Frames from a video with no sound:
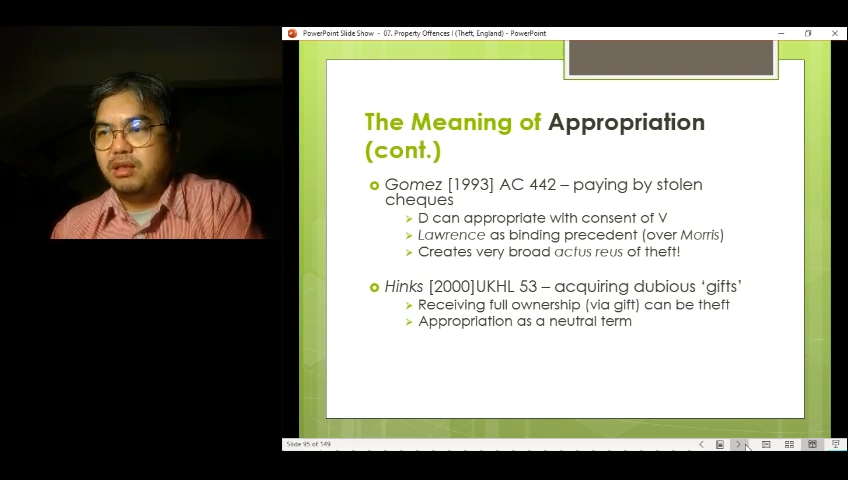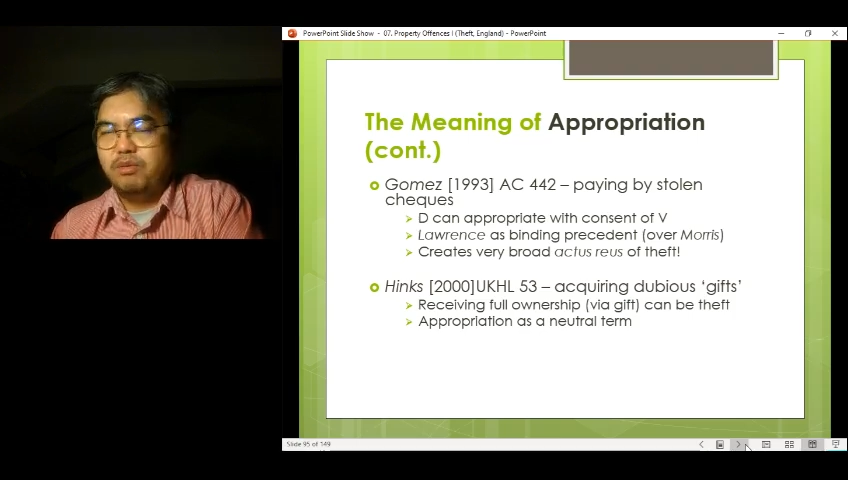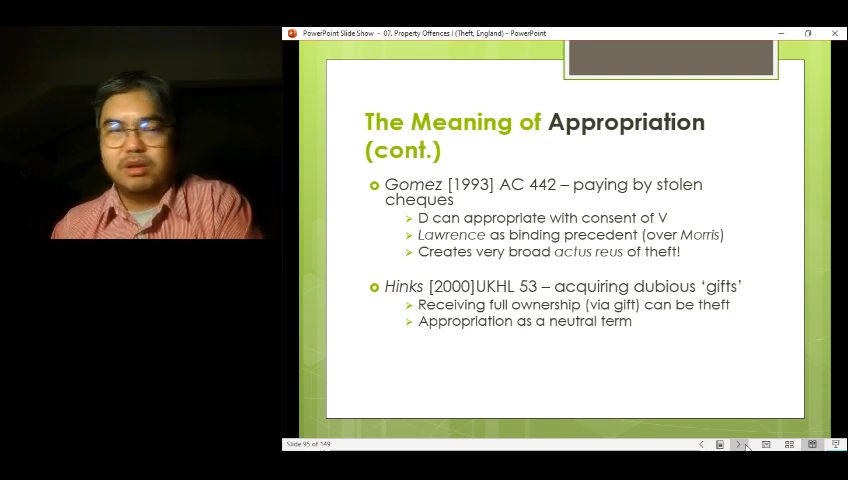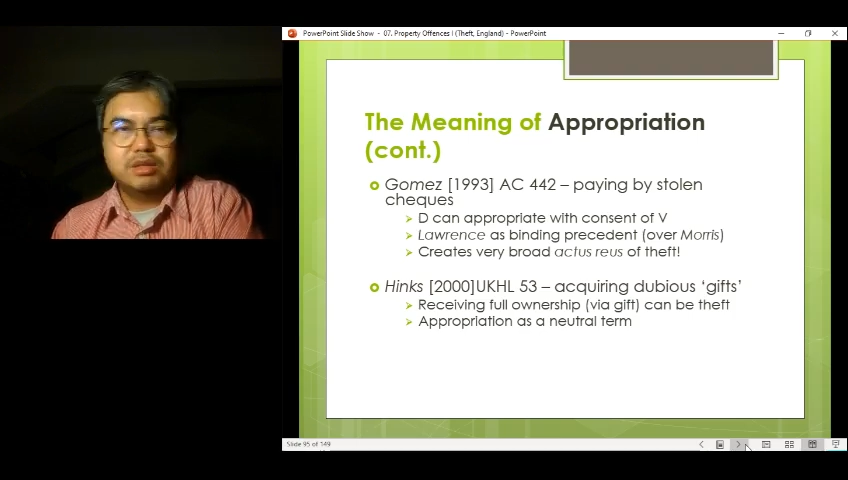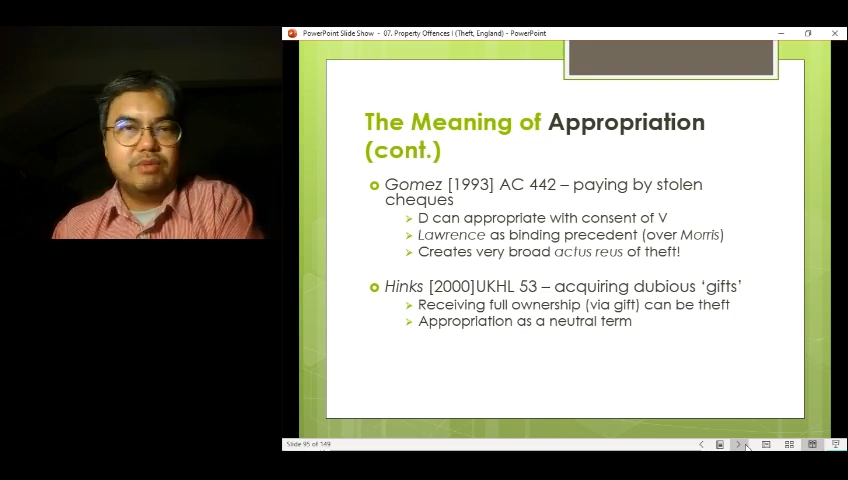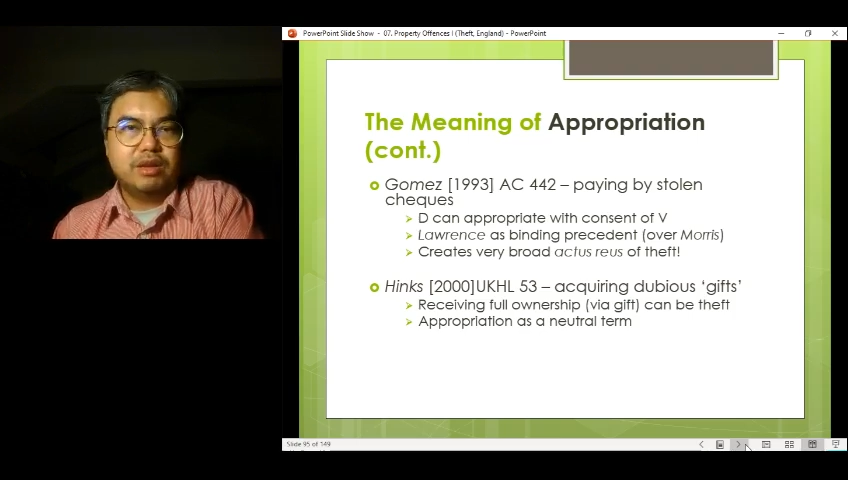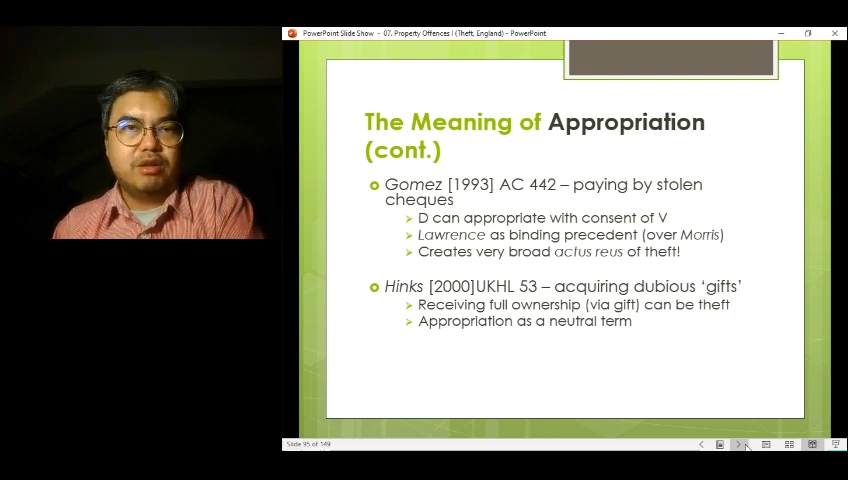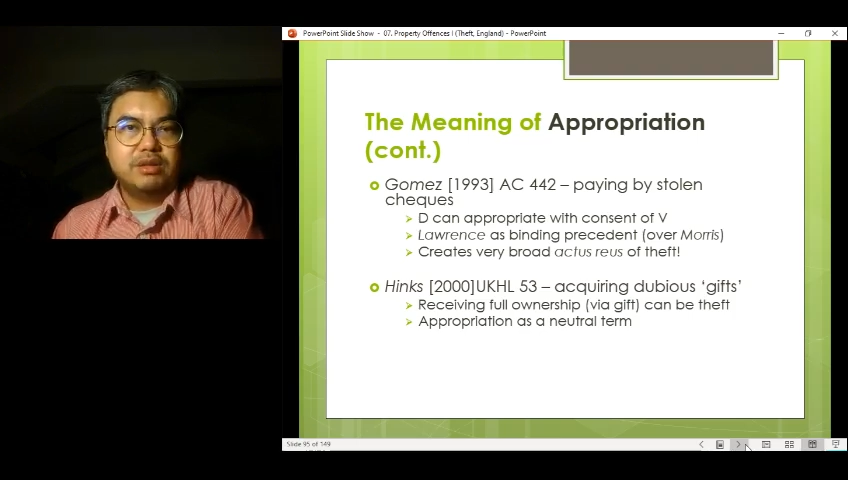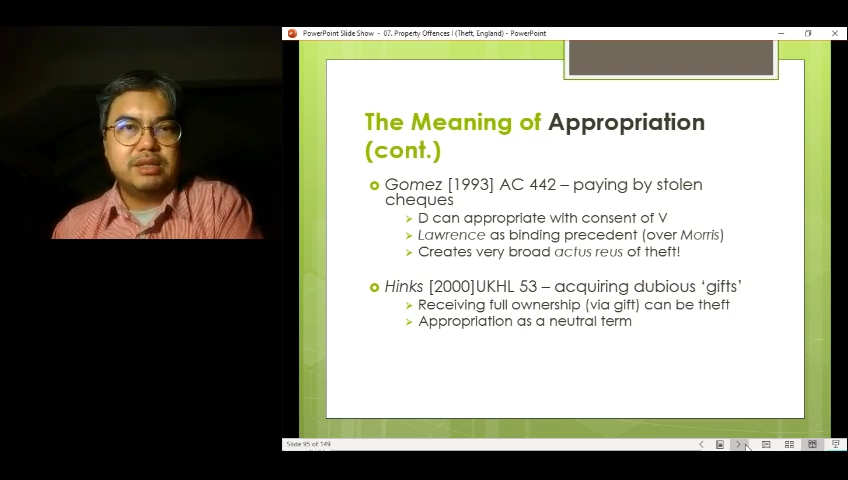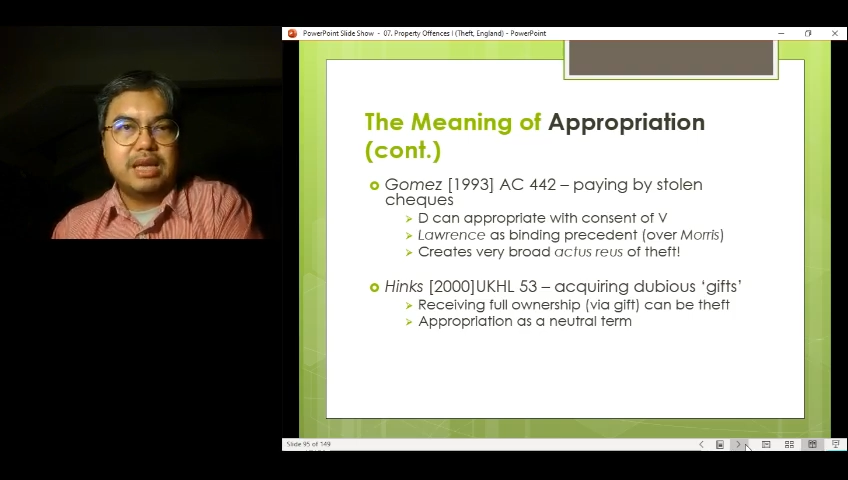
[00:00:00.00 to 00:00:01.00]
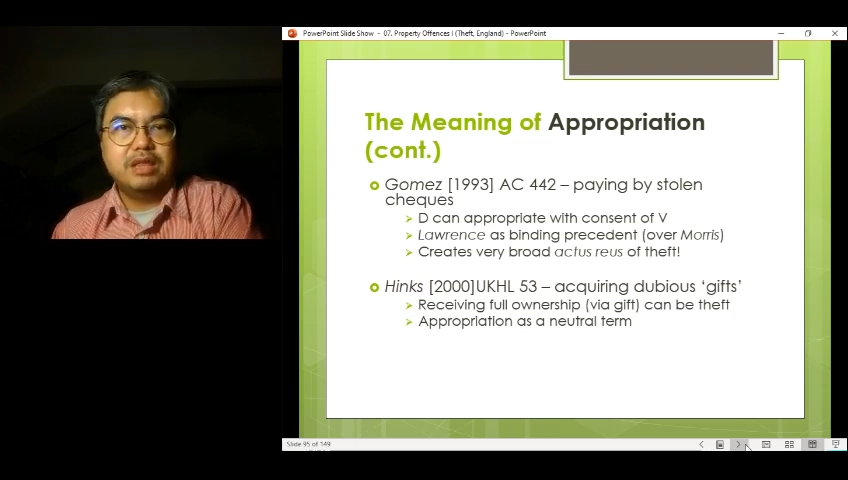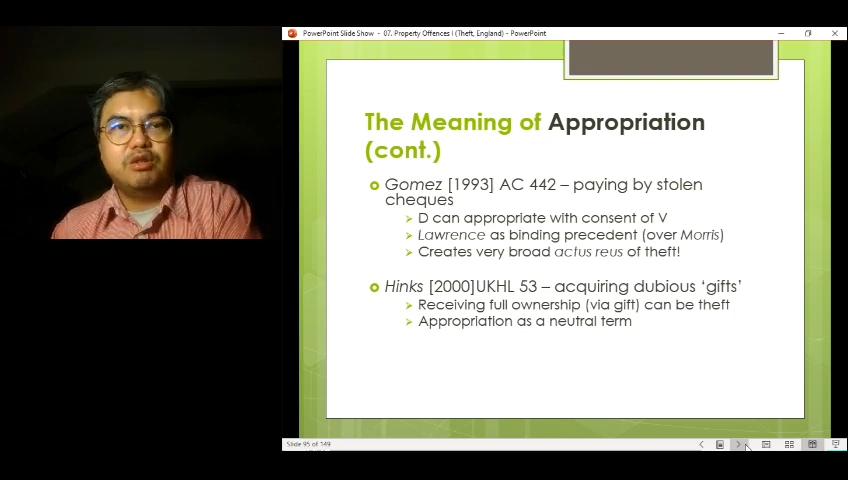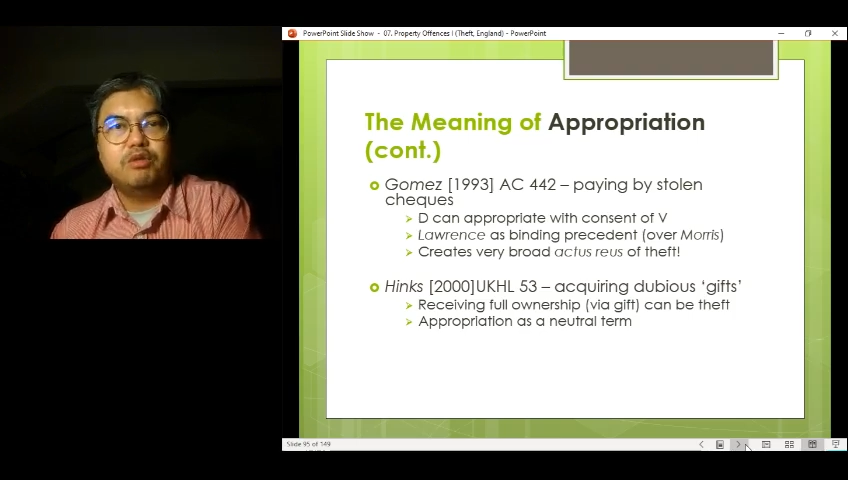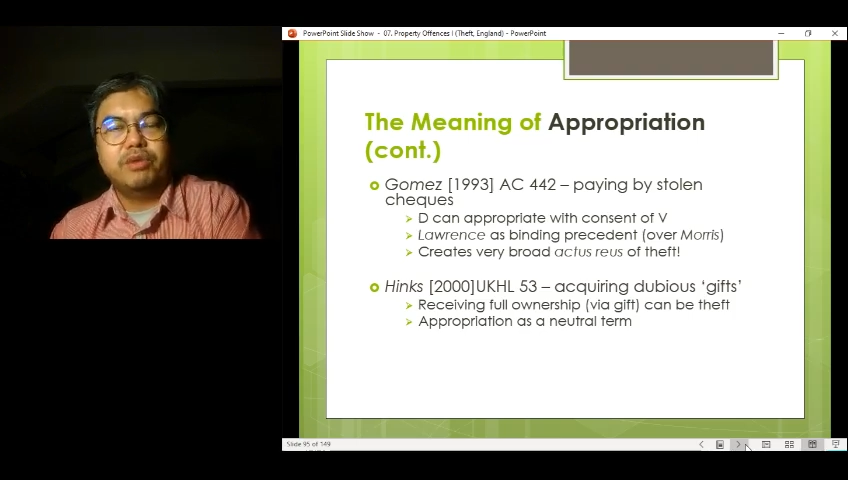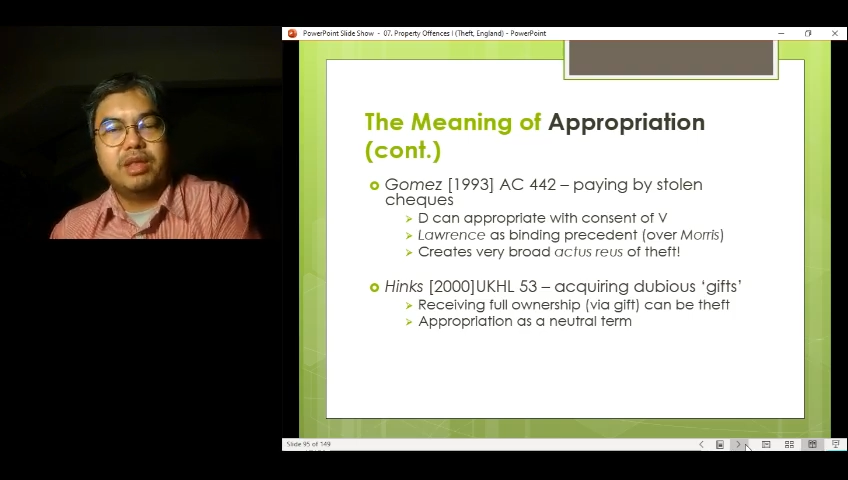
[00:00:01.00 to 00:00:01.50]
it was with consent
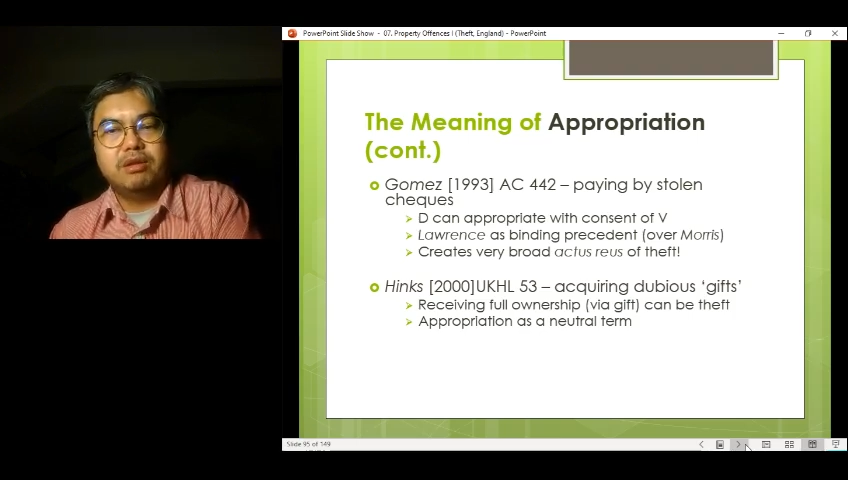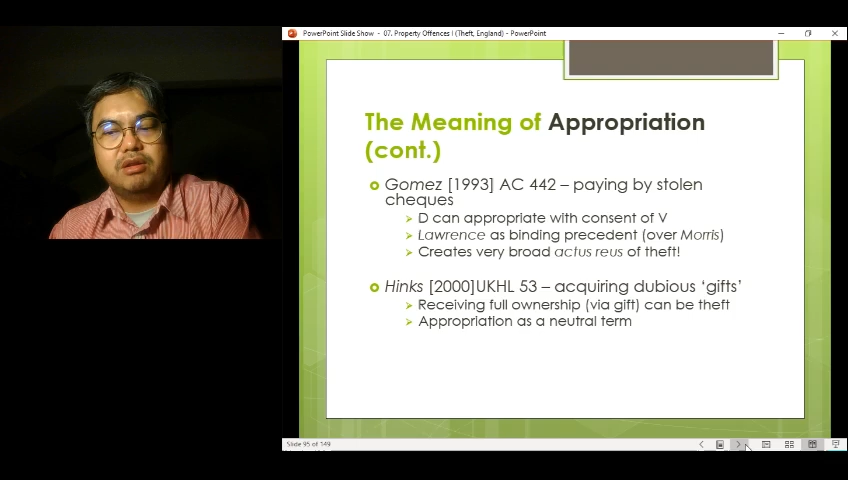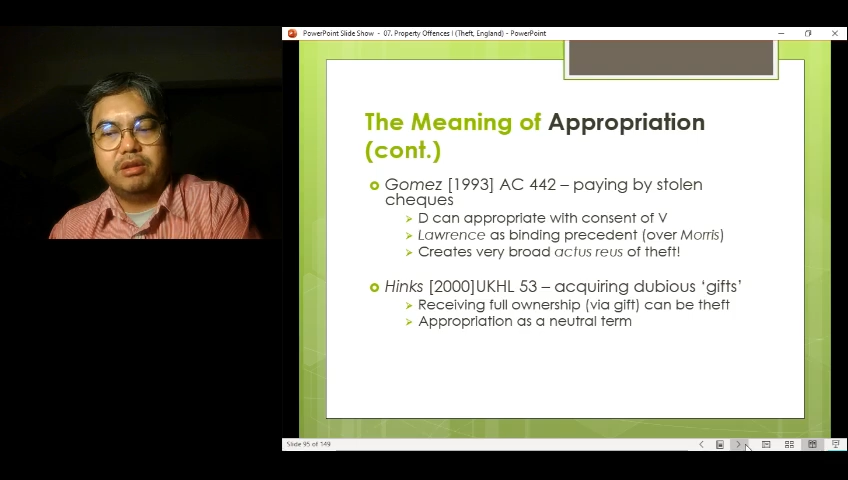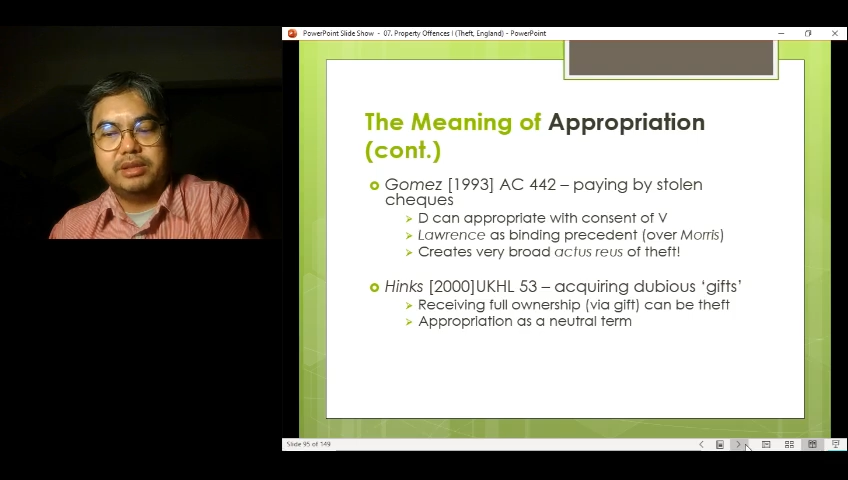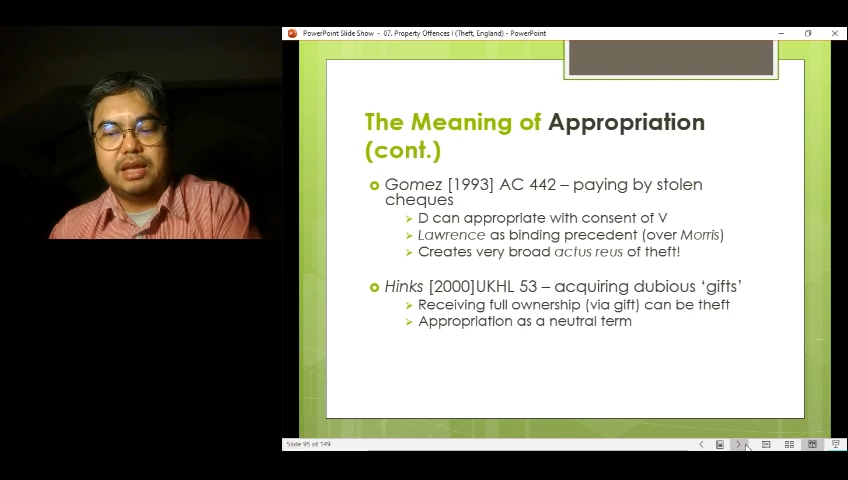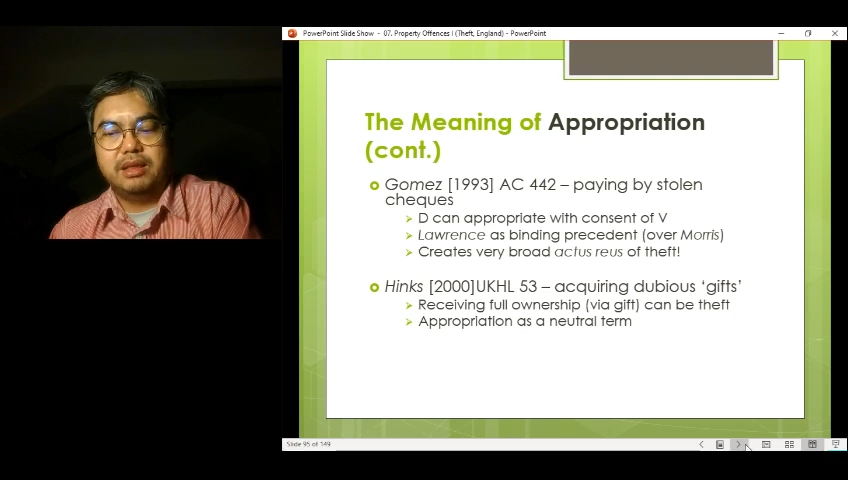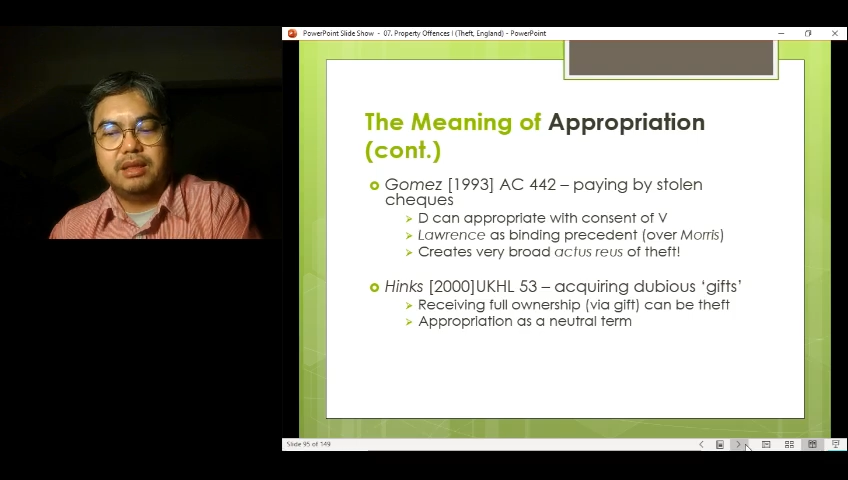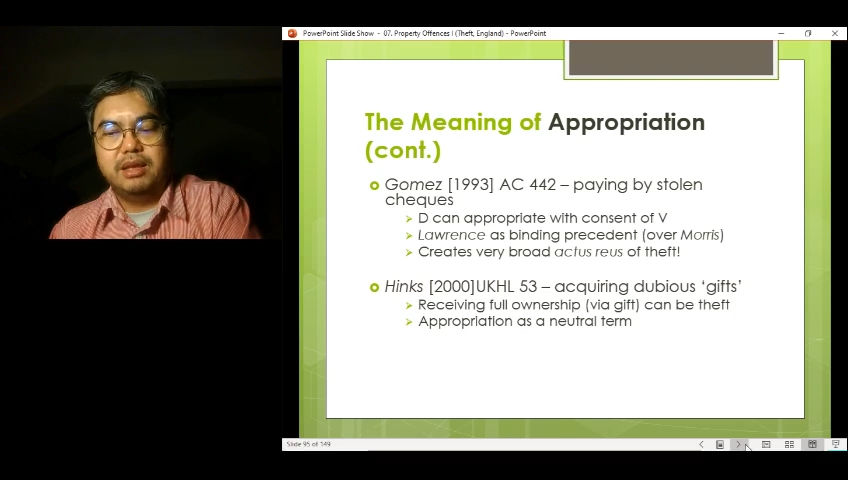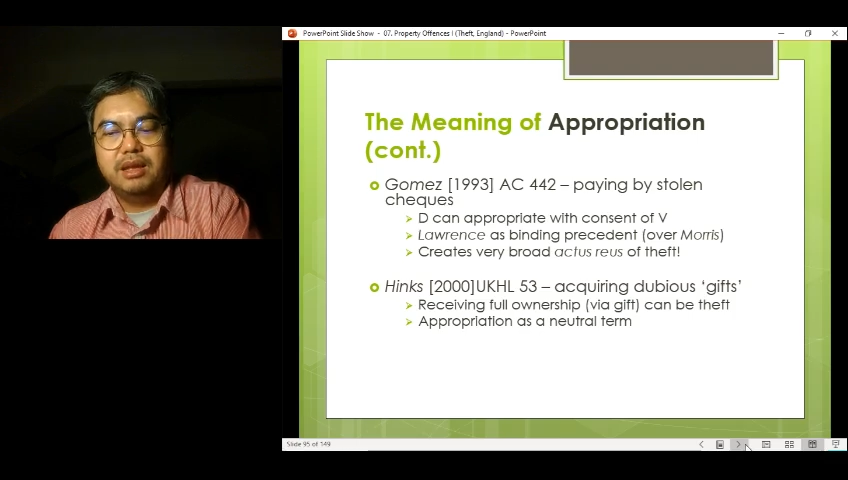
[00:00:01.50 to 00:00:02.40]
or without consent.